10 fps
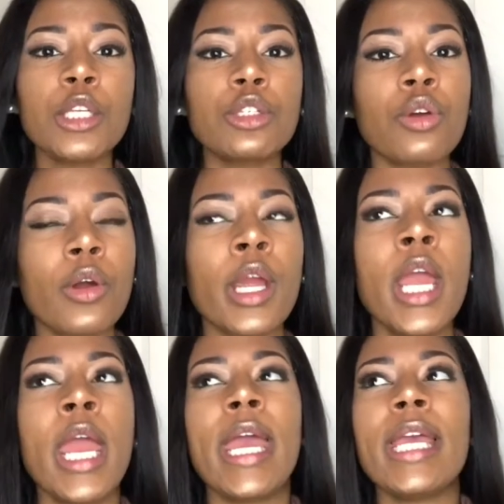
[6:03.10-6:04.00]
sure
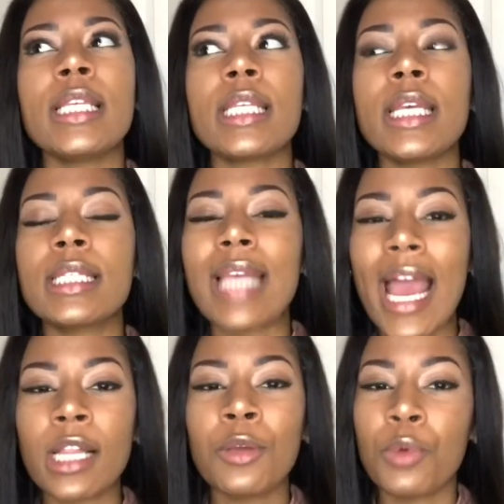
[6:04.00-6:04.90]
it's
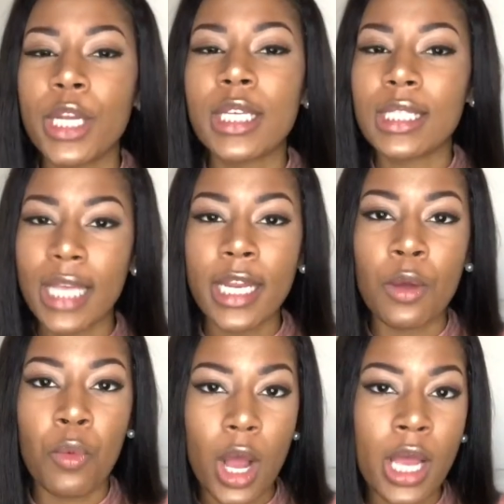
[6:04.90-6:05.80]
exactly what it said it
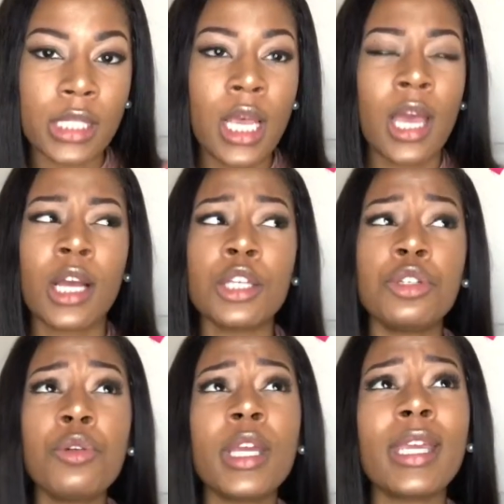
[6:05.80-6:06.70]
was. Because
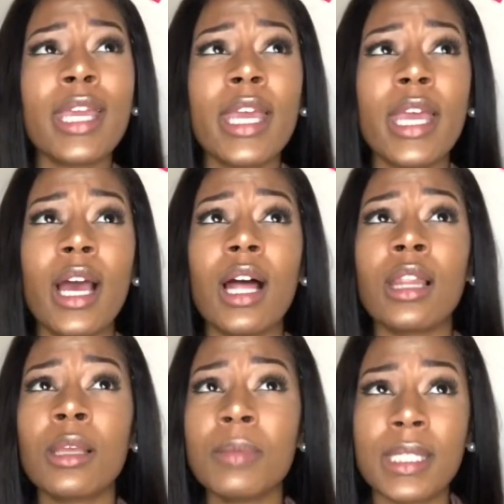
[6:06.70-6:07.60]
you can get a
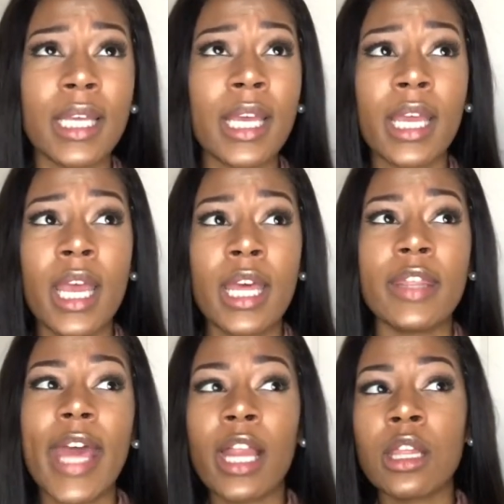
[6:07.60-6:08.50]
lipstick
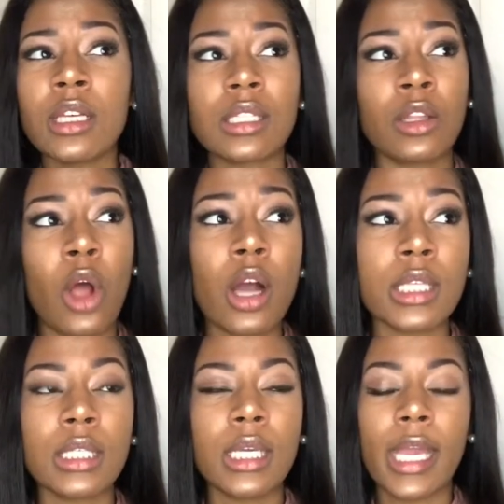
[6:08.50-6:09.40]
that looks
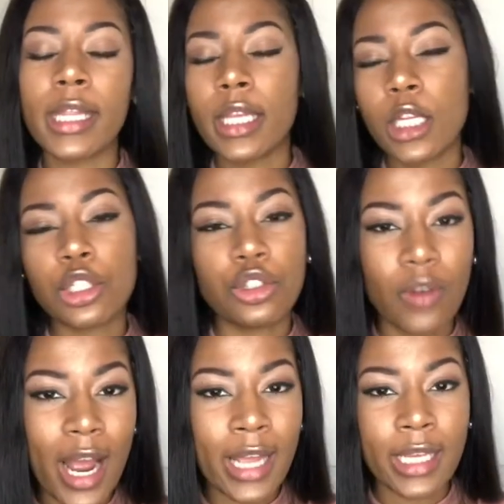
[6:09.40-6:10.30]
glossy and then it's
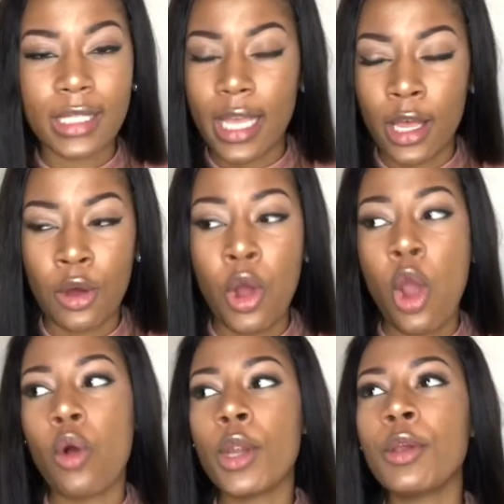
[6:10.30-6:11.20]
dry as hell.
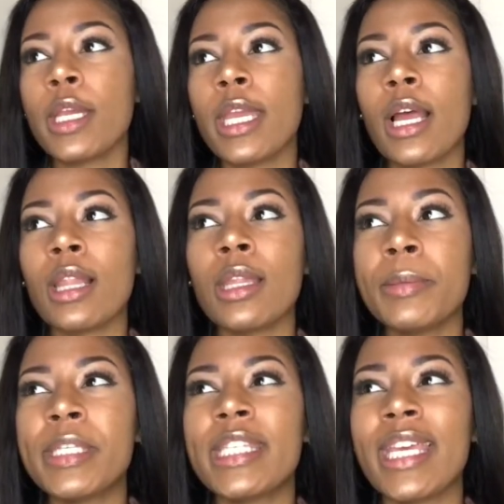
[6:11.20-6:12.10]
Or you could get a
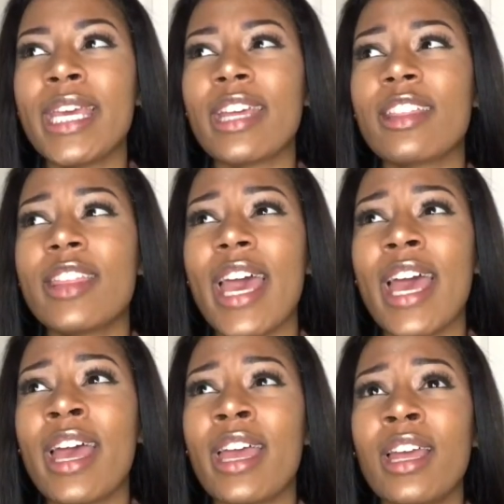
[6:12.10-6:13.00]
lipstick
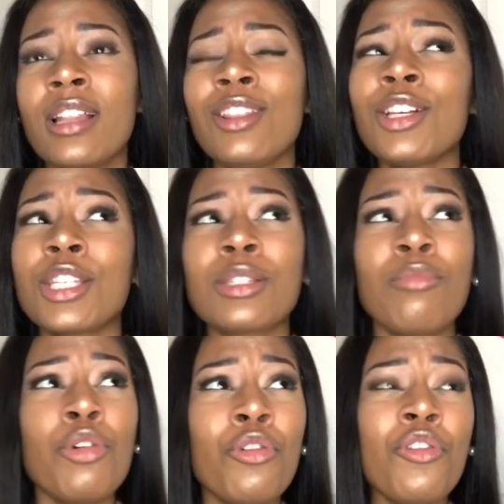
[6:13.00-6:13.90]
that looks
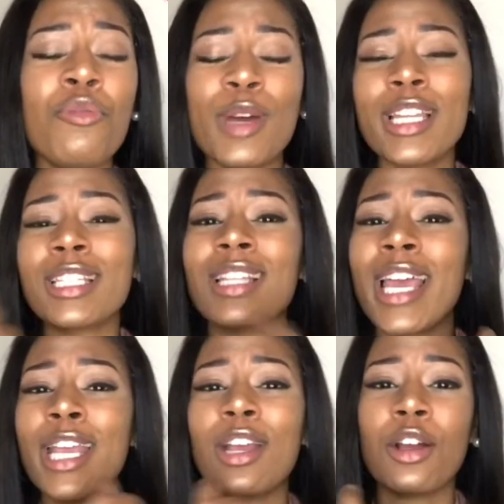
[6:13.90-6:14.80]
smooth but it's
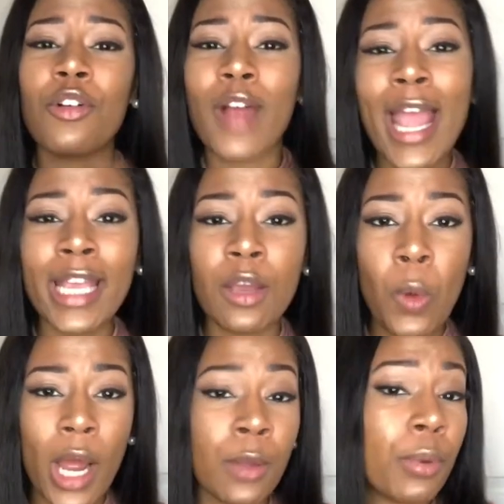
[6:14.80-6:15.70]
like cracking
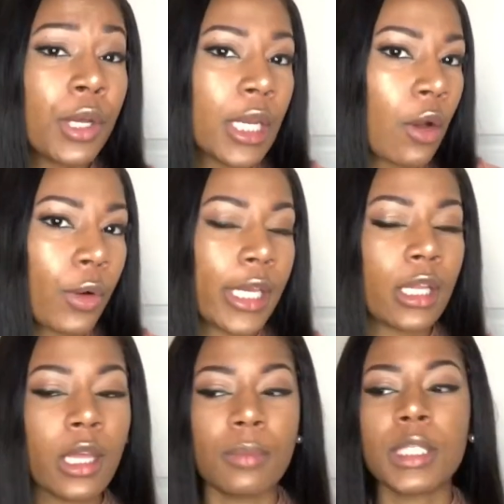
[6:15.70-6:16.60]
while you're putting it on your
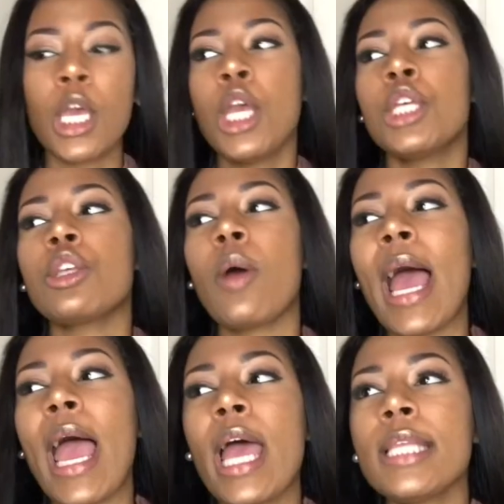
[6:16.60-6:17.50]
lips. So I
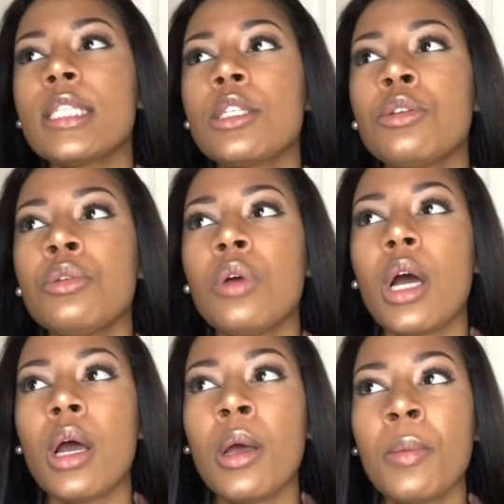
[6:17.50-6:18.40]
had
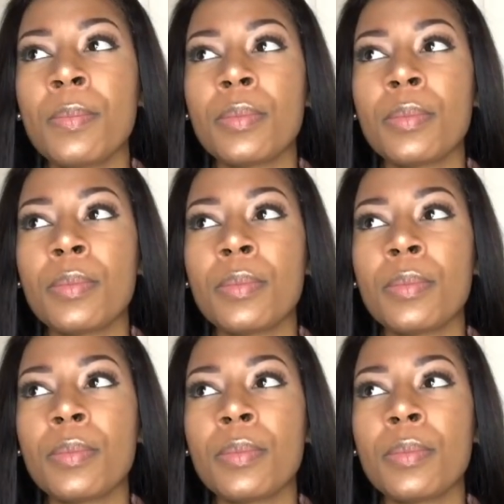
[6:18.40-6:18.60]
to